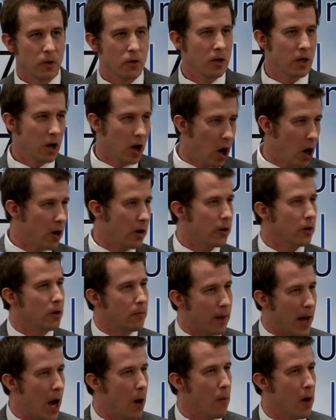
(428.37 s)
You can
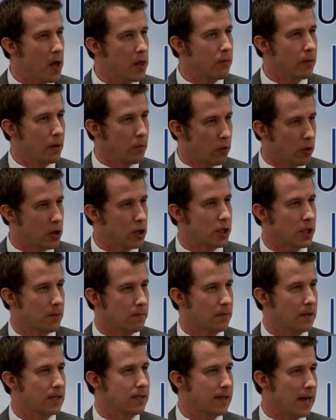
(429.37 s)
argue about whether we
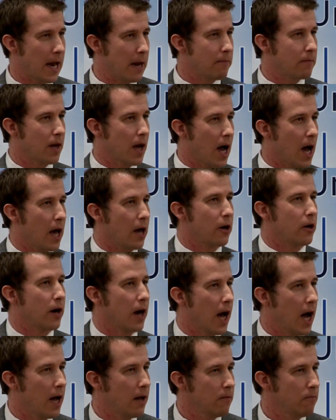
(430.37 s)
worship the same God
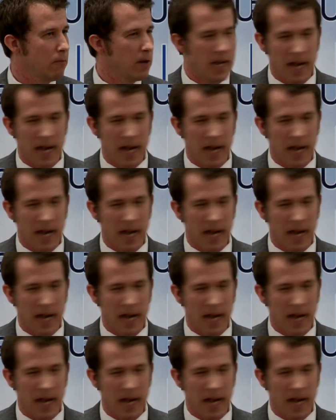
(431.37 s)
or not.